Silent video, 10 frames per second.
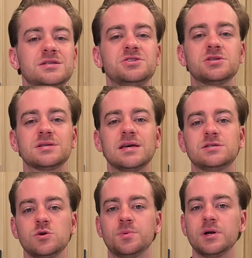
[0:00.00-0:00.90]
This is just a
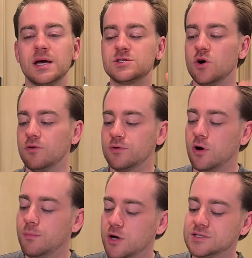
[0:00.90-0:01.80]
super nice
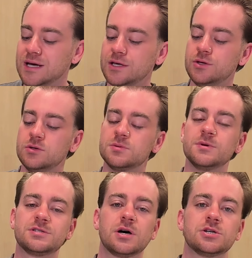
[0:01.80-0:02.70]
overall multi-use
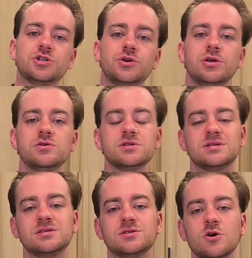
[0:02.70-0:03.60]
massager. You can use
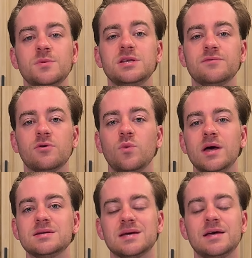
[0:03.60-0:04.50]
this in so many different
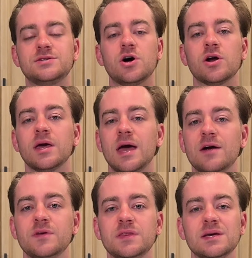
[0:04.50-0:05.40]
ways and target
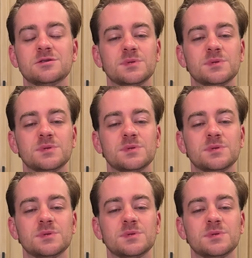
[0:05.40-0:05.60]
everything